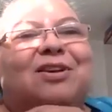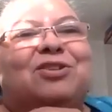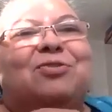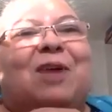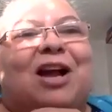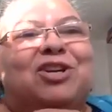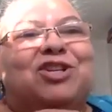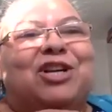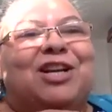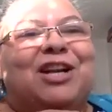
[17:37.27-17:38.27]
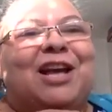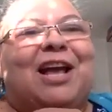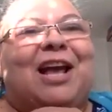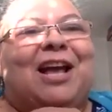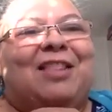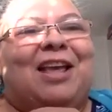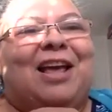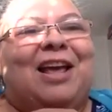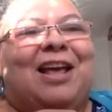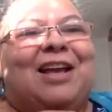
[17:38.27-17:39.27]
direction, and
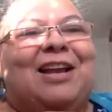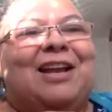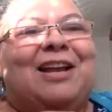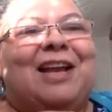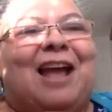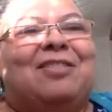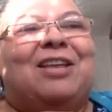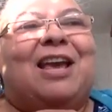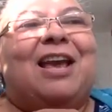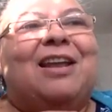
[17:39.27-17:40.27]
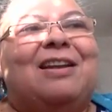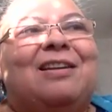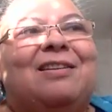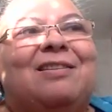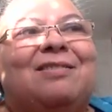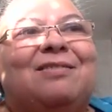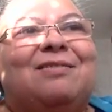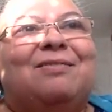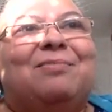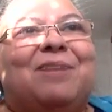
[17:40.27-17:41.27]
then at the end,
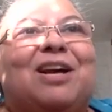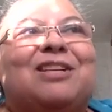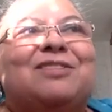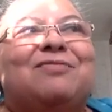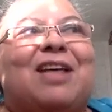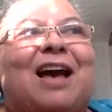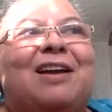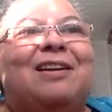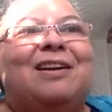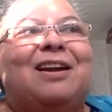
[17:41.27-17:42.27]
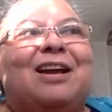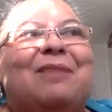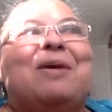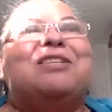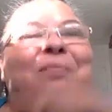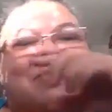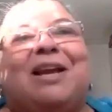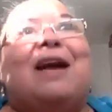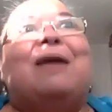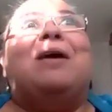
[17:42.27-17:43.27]
because of that, he makes a
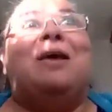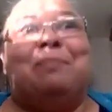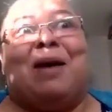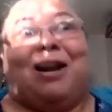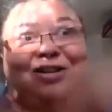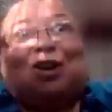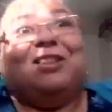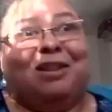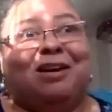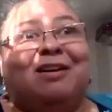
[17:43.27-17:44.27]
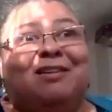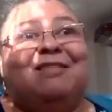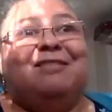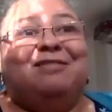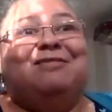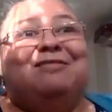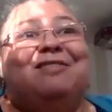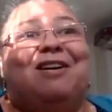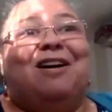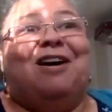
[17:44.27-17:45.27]
big impact on the
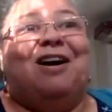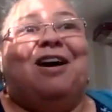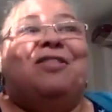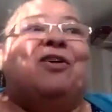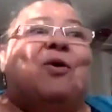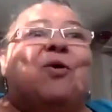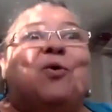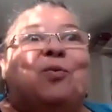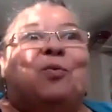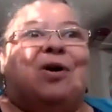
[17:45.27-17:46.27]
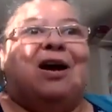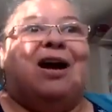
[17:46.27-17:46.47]
whole